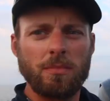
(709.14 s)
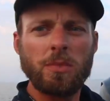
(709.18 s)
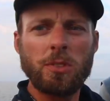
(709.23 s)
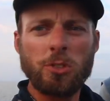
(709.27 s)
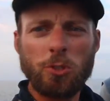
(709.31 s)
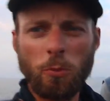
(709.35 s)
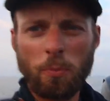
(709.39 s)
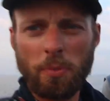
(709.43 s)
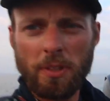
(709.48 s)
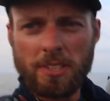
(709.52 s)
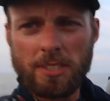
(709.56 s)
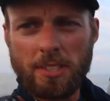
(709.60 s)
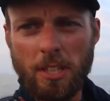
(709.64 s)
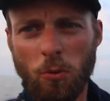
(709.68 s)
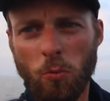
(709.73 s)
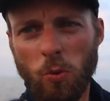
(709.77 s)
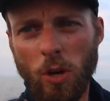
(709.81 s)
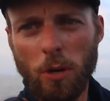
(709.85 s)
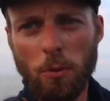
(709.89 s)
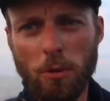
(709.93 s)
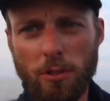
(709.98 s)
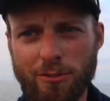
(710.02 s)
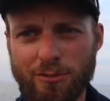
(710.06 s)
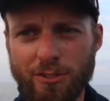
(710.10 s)
So basically
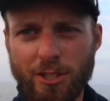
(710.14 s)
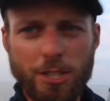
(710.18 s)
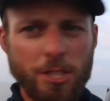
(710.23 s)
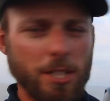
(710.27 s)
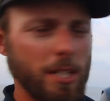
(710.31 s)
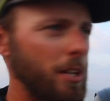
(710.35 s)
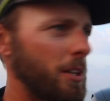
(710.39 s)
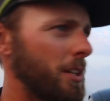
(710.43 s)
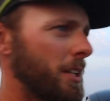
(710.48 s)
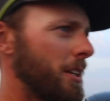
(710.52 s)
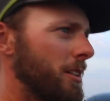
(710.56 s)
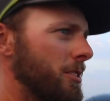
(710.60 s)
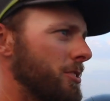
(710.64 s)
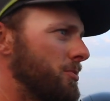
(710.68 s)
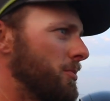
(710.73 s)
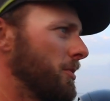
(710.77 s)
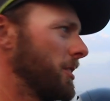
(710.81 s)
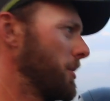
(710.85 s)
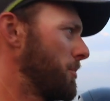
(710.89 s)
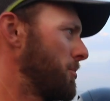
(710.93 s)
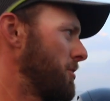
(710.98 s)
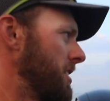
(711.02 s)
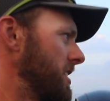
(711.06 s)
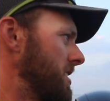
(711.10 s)
where we're fishing out here is
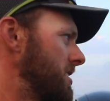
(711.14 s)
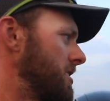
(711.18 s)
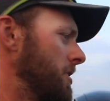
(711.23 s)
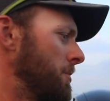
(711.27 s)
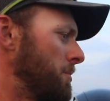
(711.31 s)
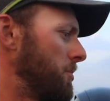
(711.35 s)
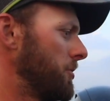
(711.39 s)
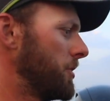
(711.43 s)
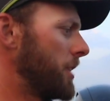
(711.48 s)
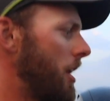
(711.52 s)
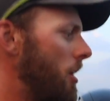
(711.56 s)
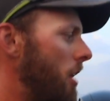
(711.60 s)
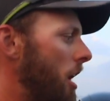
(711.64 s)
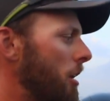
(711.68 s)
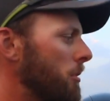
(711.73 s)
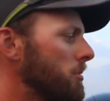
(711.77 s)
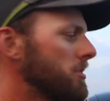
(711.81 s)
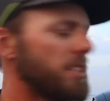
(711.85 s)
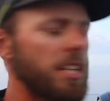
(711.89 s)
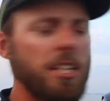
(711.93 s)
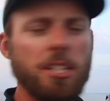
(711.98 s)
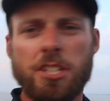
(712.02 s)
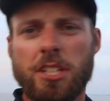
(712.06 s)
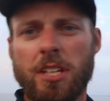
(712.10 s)
really pretty simple. Now, I
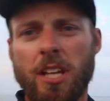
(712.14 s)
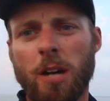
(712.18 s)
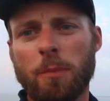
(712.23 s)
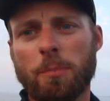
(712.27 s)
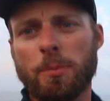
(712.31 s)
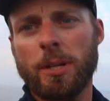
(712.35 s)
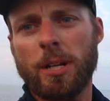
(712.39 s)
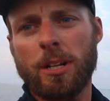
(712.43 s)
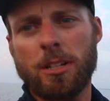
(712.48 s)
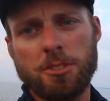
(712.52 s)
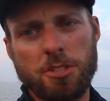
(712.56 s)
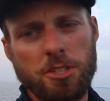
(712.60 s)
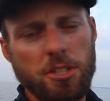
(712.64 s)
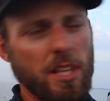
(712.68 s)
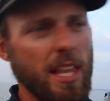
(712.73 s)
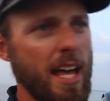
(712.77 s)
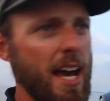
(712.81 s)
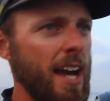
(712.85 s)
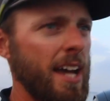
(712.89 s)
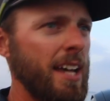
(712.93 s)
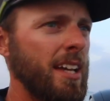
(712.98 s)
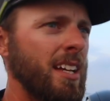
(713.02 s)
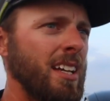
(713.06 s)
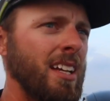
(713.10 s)
was actually up here in
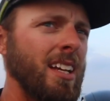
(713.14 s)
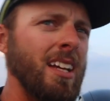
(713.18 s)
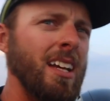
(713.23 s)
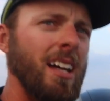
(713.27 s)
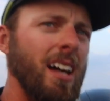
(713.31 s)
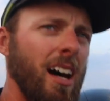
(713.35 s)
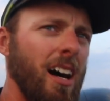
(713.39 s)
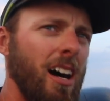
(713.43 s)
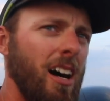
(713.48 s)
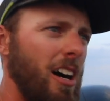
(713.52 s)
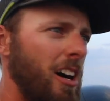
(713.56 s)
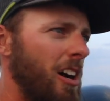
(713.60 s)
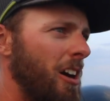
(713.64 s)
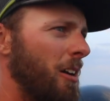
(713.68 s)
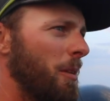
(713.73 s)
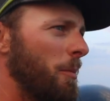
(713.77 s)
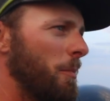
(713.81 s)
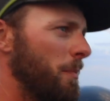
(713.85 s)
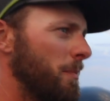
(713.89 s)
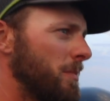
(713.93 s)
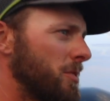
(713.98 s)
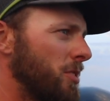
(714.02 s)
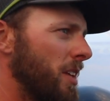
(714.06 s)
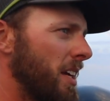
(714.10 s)
July,
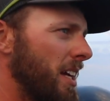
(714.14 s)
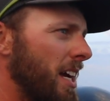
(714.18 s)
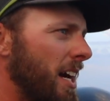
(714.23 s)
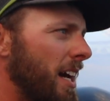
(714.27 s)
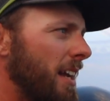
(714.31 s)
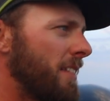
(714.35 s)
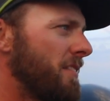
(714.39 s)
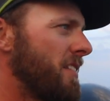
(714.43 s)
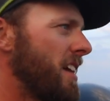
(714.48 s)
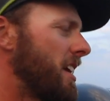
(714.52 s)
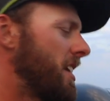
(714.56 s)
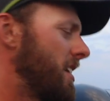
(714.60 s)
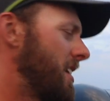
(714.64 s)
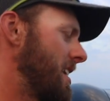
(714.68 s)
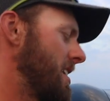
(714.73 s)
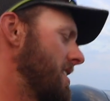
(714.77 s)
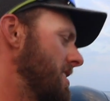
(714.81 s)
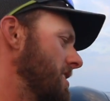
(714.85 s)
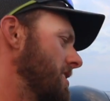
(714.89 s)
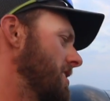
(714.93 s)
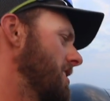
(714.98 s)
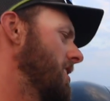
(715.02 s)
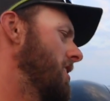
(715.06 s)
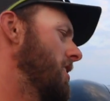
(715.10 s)
so I kind of had an
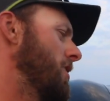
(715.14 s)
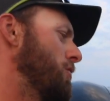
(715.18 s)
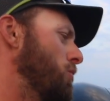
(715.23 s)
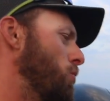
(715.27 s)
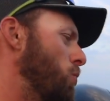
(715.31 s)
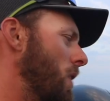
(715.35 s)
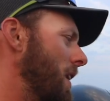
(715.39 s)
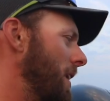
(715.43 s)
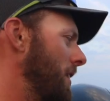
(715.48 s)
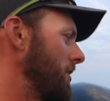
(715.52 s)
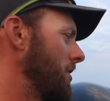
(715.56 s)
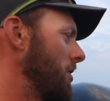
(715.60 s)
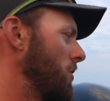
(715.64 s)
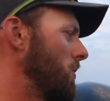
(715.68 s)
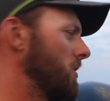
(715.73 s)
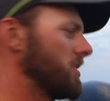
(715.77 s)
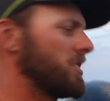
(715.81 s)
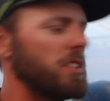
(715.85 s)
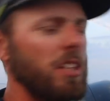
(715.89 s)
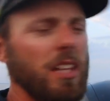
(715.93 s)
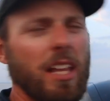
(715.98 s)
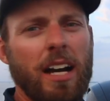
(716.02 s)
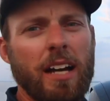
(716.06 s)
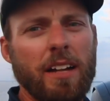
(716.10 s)
idea of where there
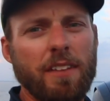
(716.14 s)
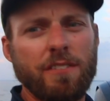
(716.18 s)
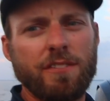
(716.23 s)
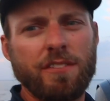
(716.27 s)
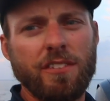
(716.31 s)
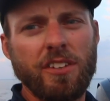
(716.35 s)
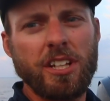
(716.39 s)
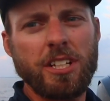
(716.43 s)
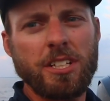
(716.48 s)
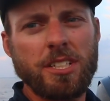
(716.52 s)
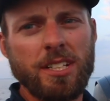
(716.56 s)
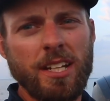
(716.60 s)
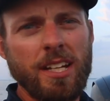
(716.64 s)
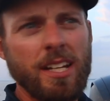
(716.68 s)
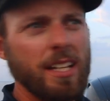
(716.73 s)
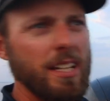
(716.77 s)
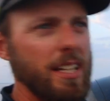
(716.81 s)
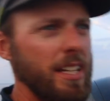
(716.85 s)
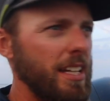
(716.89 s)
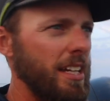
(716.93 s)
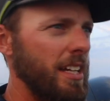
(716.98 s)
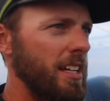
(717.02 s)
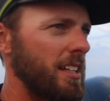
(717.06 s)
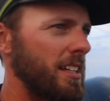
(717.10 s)
was a lot of fish,
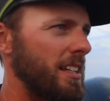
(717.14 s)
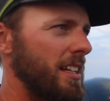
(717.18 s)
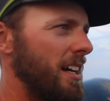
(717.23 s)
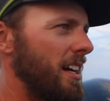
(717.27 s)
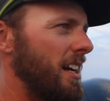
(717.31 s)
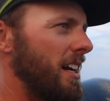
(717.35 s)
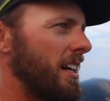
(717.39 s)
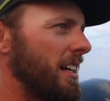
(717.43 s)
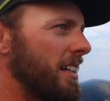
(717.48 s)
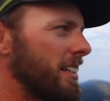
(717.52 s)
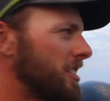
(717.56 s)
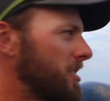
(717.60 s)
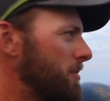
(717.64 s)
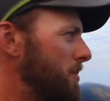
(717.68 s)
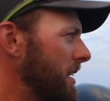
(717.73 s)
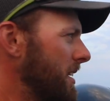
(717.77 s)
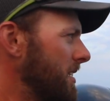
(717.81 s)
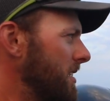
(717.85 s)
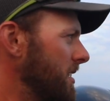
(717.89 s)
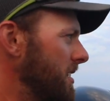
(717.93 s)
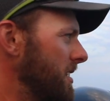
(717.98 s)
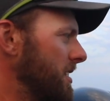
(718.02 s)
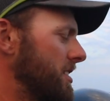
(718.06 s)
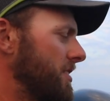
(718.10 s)
and I
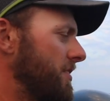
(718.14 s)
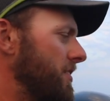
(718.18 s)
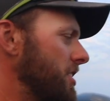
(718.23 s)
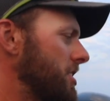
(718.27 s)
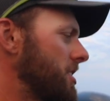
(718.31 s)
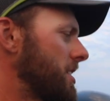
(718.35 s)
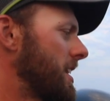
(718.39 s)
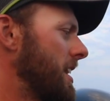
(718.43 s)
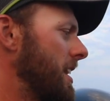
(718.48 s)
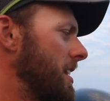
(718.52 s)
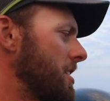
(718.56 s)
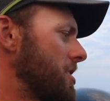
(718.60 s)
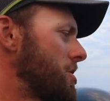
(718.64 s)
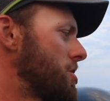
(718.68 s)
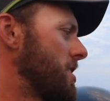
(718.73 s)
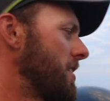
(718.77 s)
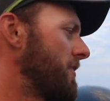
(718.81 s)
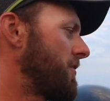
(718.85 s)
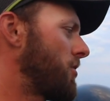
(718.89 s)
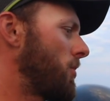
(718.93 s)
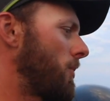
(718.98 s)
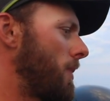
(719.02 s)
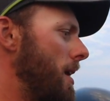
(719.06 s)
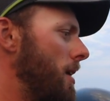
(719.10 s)
expected these fish to kind of
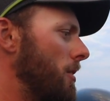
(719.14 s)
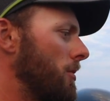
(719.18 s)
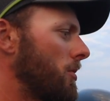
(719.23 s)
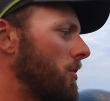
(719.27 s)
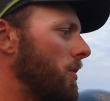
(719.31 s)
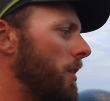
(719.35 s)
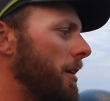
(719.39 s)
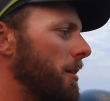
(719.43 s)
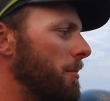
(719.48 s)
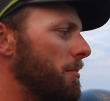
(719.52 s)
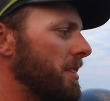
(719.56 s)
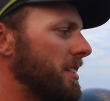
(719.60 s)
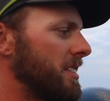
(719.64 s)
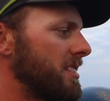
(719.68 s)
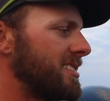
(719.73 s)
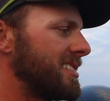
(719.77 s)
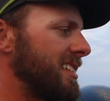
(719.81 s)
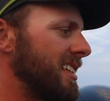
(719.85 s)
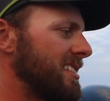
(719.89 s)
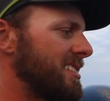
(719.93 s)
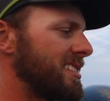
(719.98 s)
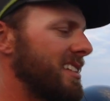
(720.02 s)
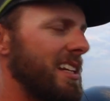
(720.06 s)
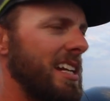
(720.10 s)
shift around quite a bit
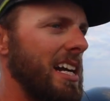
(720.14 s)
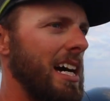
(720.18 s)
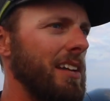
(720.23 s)
since then,